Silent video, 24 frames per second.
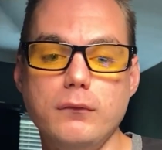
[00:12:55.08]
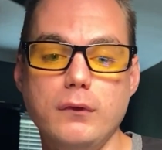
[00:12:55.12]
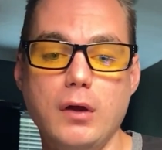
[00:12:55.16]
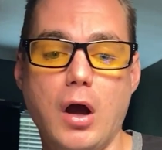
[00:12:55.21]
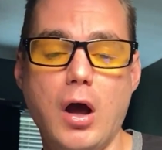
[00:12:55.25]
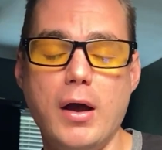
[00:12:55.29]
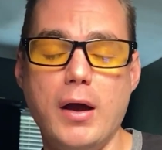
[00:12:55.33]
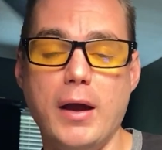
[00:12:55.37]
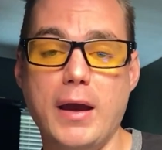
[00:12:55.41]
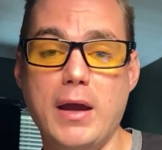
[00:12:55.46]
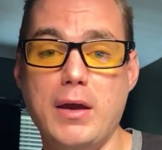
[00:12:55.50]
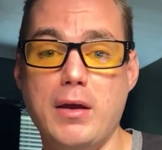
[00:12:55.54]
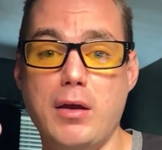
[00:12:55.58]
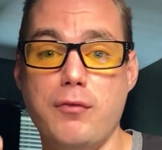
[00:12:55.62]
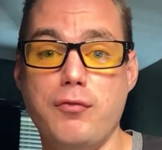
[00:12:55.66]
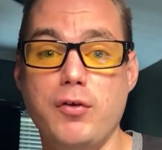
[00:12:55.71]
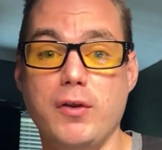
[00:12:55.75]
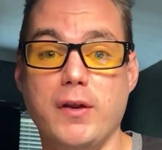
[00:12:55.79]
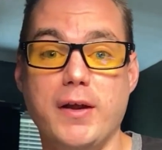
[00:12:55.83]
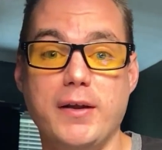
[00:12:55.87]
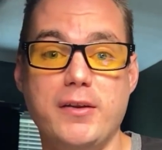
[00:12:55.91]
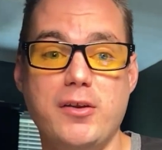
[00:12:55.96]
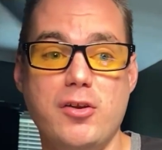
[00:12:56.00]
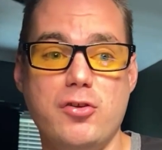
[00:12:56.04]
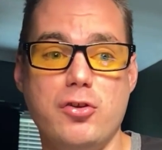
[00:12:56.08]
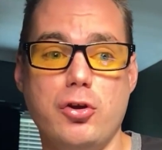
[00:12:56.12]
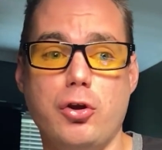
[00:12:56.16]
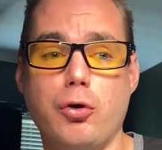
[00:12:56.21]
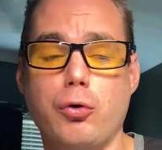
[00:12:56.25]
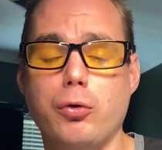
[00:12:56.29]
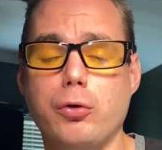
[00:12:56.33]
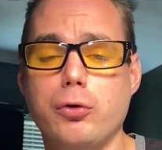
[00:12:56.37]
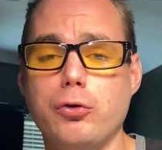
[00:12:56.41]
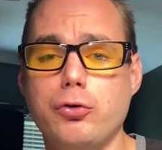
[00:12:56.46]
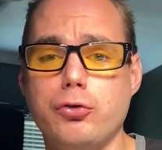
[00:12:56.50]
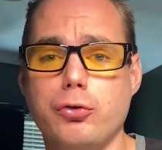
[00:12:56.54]
uh, if you like this
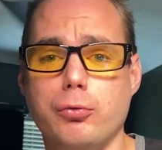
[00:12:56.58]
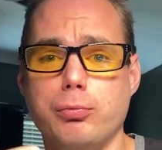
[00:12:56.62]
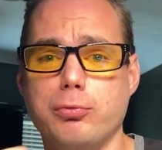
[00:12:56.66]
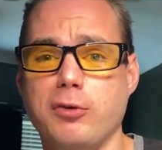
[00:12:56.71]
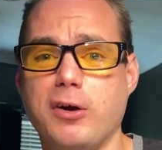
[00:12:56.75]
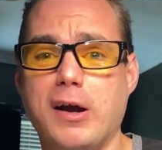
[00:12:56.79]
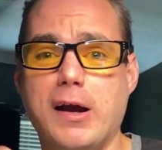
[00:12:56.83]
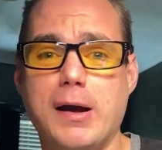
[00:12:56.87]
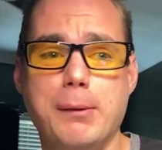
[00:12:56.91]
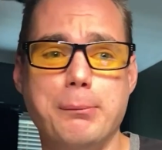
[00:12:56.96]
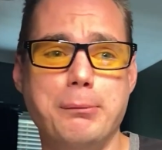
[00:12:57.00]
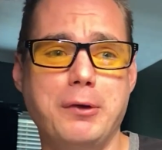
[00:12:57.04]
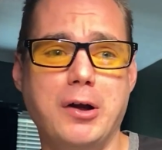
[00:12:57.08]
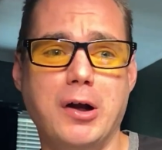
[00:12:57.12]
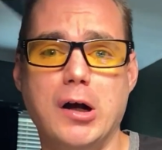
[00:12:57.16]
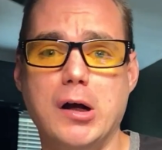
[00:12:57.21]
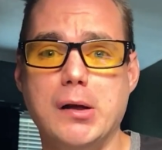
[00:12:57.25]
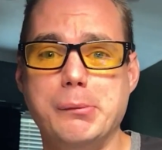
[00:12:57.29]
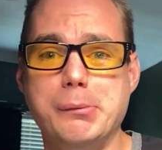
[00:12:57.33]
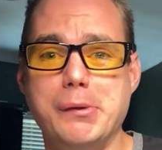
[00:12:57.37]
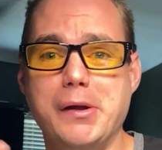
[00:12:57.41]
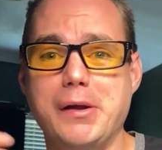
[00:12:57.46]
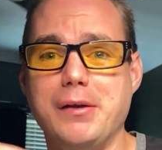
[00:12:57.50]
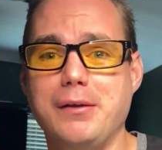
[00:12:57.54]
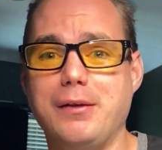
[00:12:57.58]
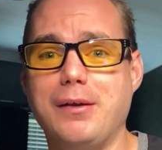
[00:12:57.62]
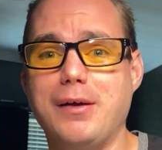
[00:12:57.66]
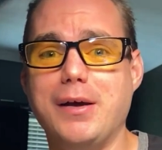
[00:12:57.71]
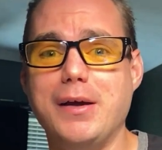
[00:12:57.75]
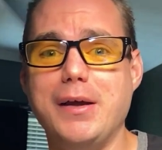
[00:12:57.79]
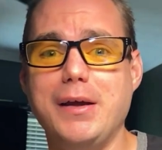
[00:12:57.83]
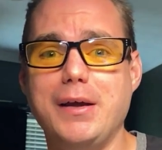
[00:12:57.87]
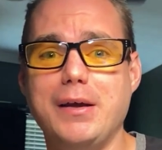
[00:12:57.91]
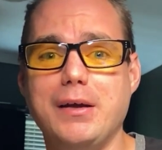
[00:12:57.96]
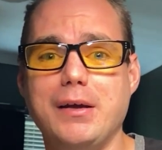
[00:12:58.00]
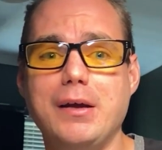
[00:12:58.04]
tutorial, subscribe, comment,
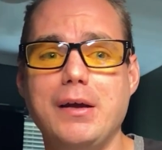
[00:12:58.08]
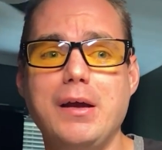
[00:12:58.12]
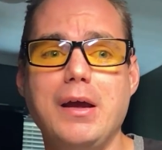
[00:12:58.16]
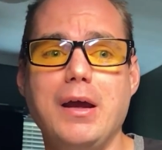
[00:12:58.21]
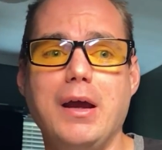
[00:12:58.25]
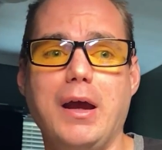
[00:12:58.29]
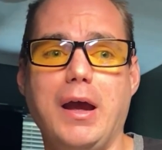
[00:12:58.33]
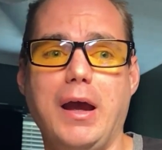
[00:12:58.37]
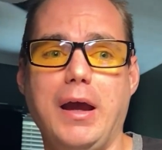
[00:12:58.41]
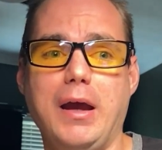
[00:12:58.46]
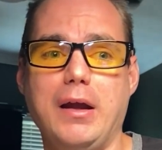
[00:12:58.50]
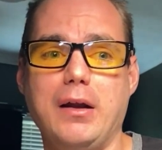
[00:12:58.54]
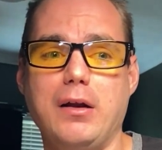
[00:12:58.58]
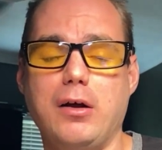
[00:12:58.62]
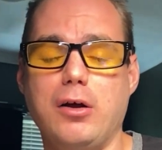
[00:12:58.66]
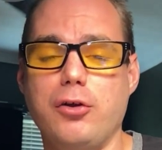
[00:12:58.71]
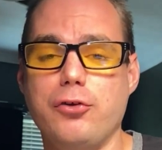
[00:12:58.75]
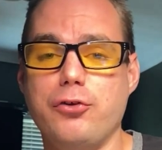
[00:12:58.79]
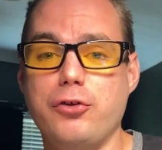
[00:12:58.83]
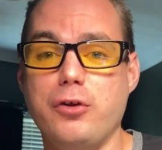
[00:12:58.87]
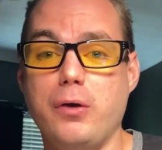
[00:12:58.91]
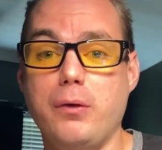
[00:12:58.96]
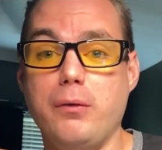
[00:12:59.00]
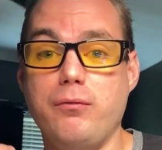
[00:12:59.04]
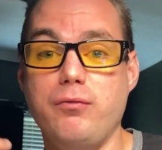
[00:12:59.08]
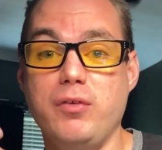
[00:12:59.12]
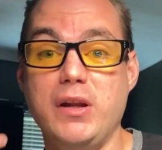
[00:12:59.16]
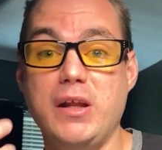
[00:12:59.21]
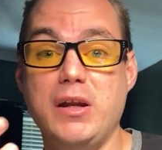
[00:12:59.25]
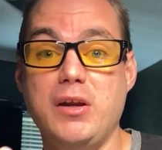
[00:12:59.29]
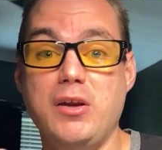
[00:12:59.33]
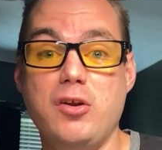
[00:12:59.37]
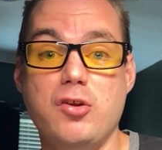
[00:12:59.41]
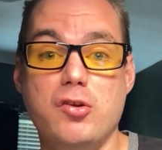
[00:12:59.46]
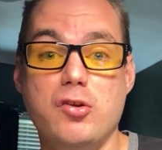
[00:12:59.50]
like. And also, if you need any